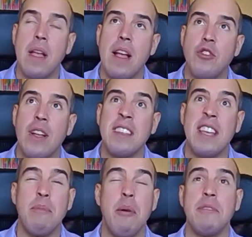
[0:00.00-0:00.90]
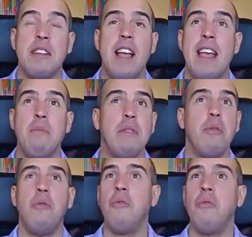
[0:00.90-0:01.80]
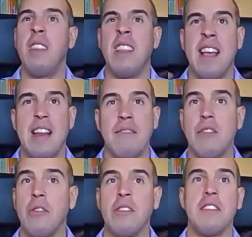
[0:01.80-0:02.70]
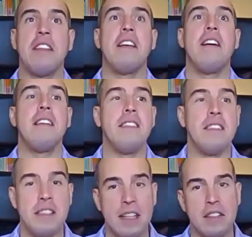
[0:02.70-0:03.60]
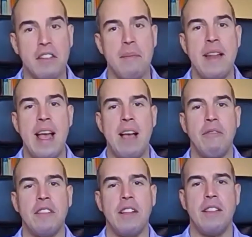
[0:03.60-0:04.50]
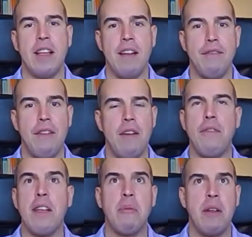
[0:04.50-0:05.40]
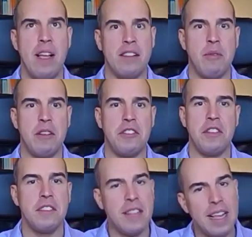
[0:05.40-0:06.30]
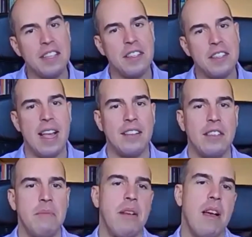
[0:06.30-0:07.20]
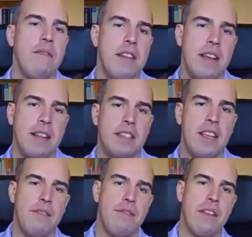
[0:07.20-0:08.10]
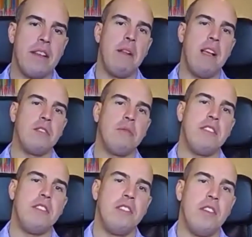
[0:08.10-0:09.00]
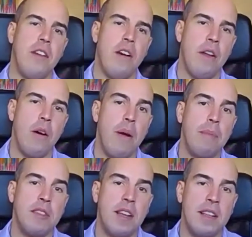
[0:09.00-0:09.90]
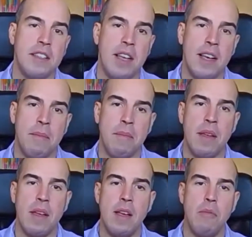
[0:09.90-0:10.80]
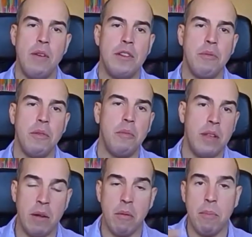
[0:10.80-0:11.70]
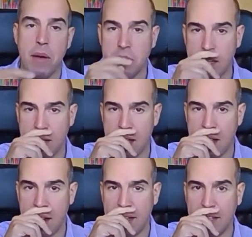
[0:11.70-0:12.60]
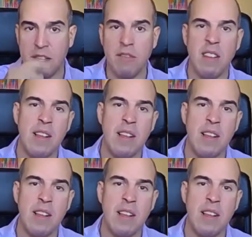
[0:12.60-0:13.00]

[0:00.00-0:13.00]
trying to keep up to date with all of the kind of constant guidance that's coming out and the kind of frequently asked questions. NASEN has some COVID-19 frequently asked questions on our website, which we'll post a link to.